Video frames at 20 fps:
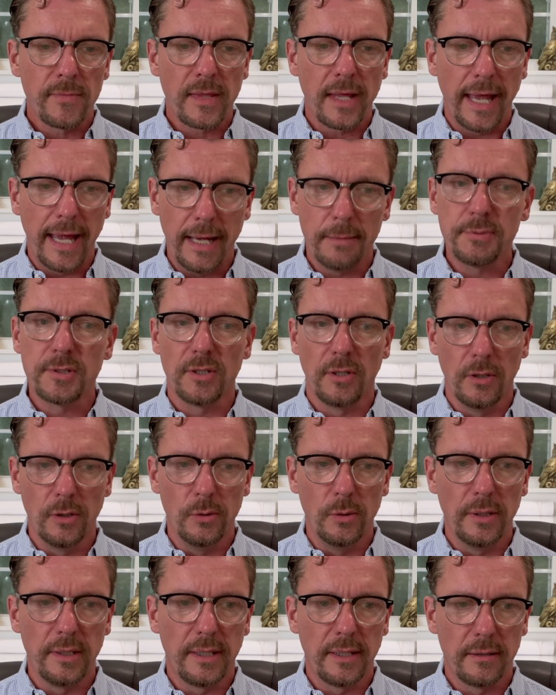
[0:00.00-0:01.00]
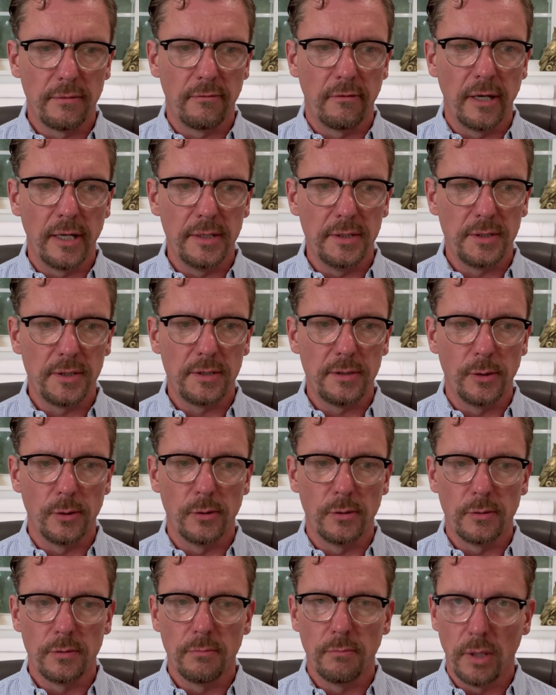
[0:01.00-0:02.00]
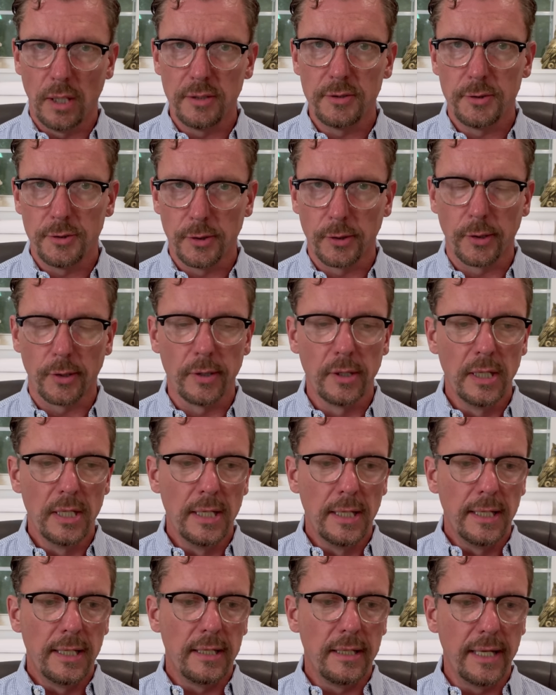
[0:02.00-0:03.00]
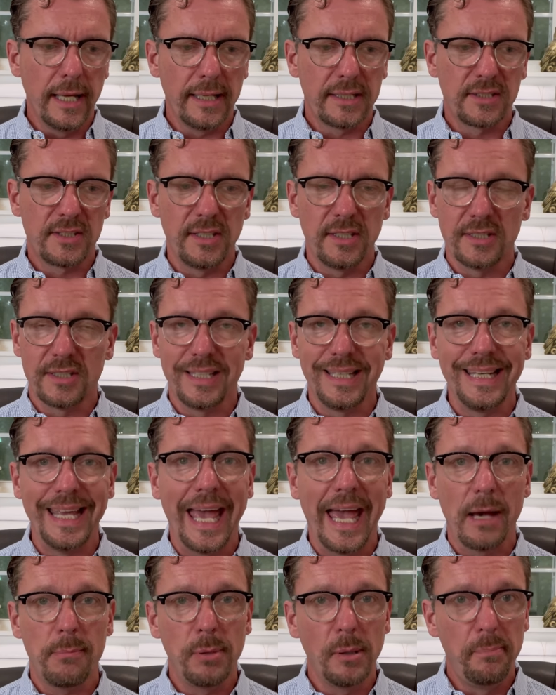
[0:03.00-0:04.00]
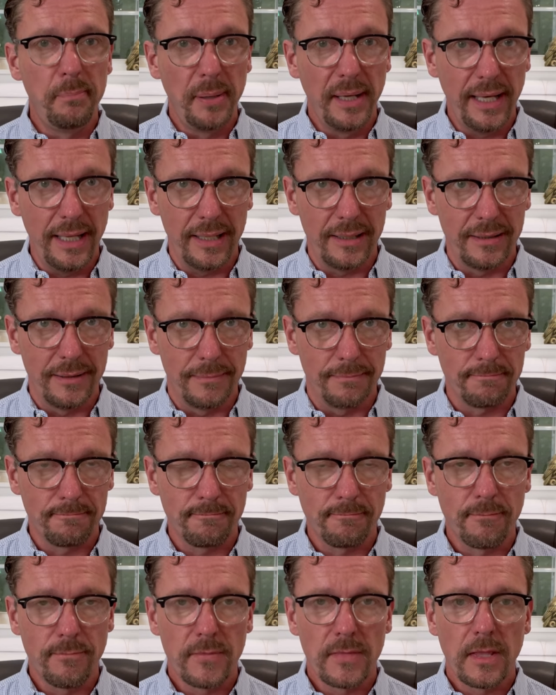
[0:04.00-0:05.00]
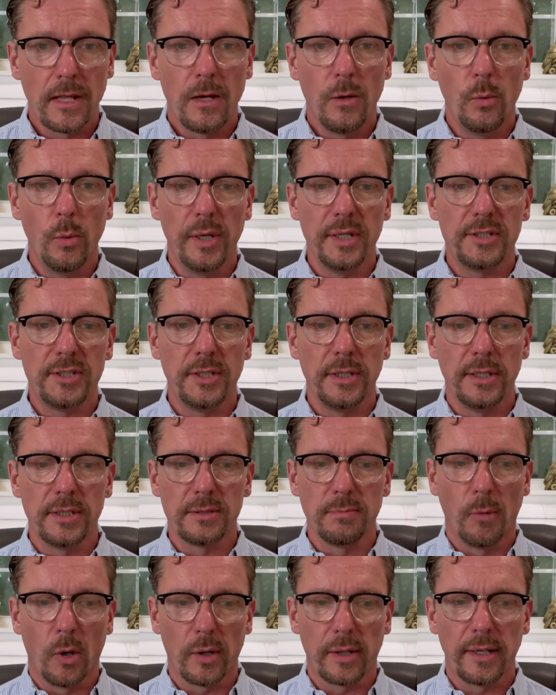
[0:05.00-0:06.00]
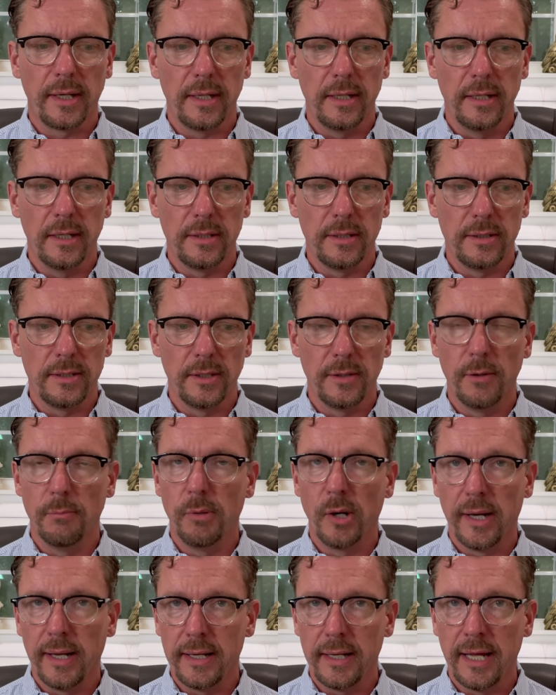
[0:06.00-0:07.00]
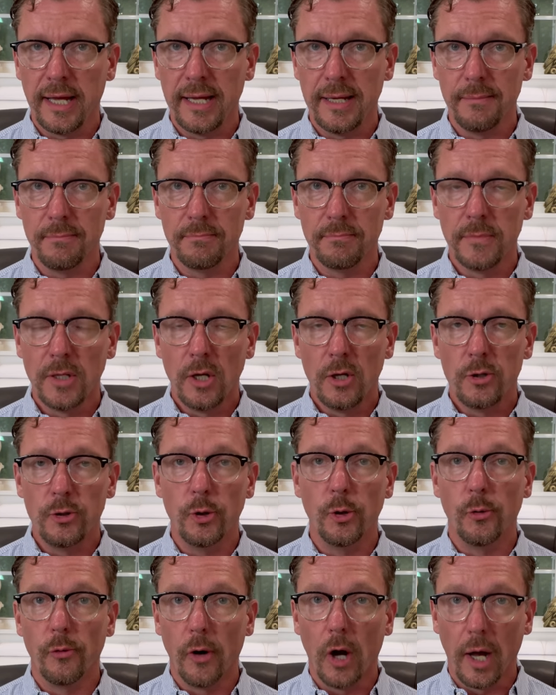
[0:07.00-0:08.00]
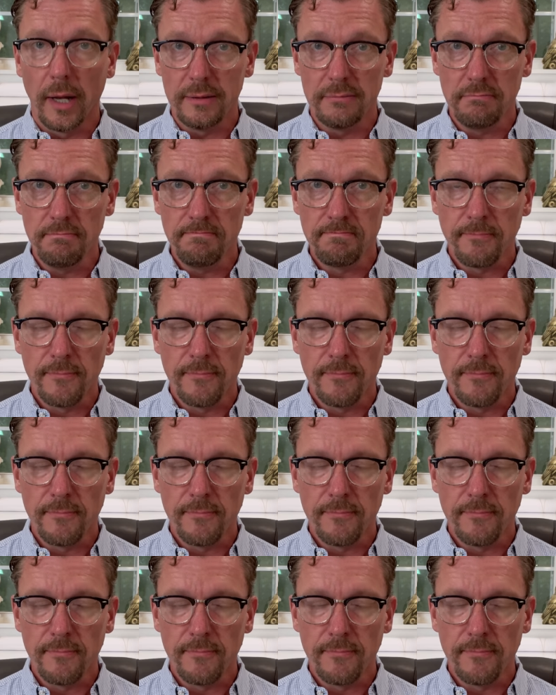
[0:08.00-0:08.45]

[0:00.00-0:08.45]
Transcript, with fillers: Absolutely can raise your blood sugar. Next is gabapentin, which is marketed under the brand name Neurontin.